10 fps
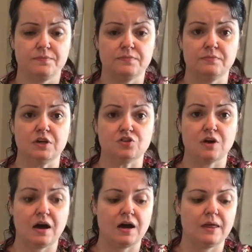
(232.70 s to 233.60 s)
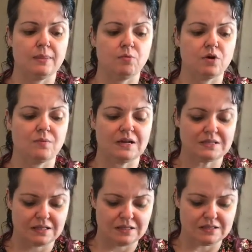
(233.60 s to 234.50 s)
be dry in the morning when I
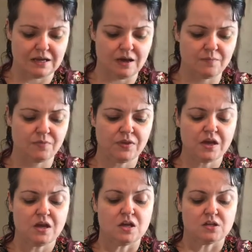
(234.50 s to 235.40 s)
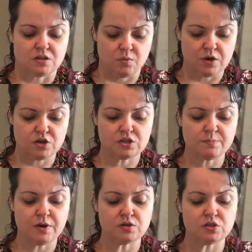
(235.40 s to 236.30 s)
take these out. So what you're
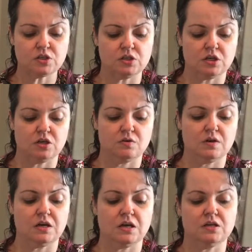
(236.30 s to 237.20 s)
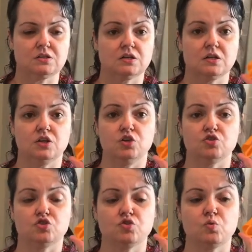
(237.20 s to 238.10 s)
supposed to do is you
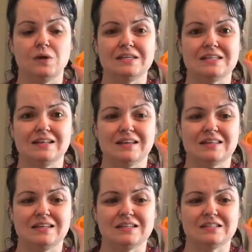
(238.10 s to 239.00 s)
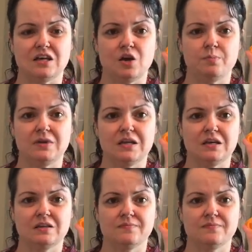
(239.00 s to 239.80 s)
squeeze it like this to open it.